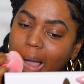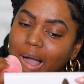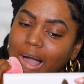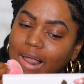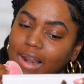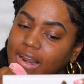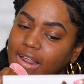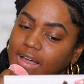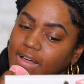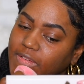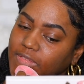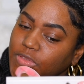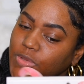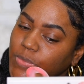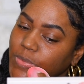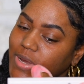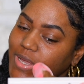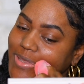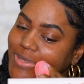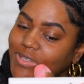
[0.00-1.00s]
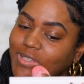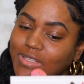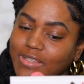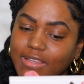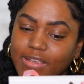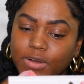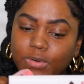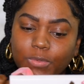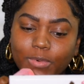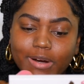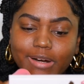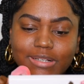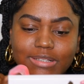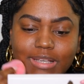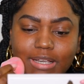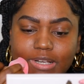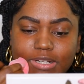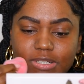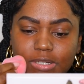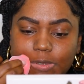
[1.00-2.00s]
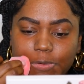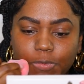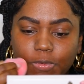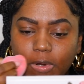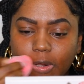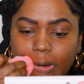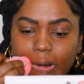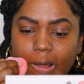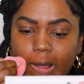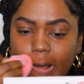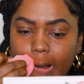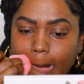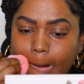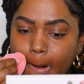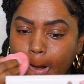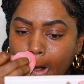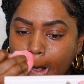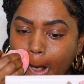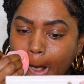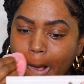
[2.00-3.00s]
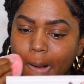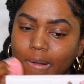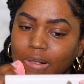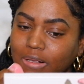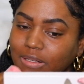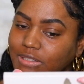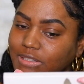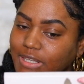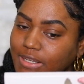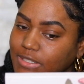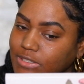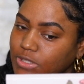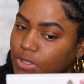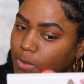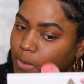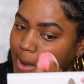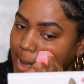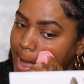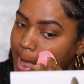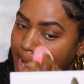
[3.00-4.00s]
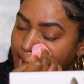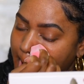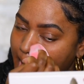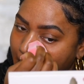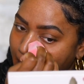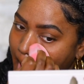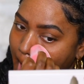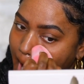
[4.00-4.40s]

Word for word: I love the way this thing works, like it just really takes away